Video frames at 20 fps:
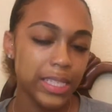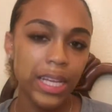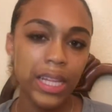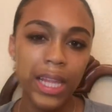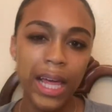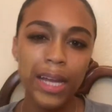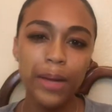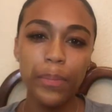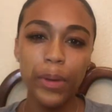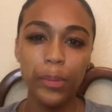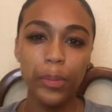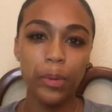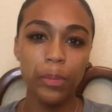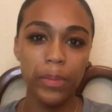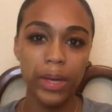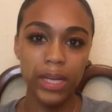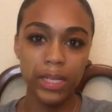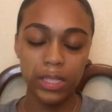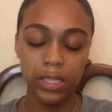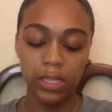A lot of people
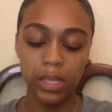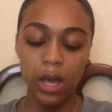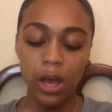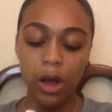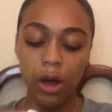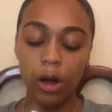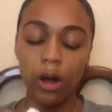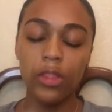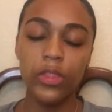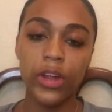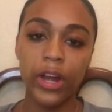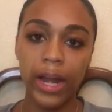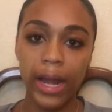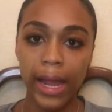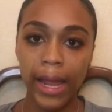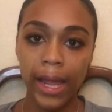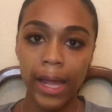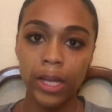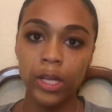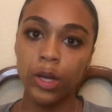mix on their
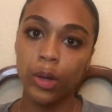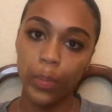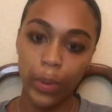hand, you know,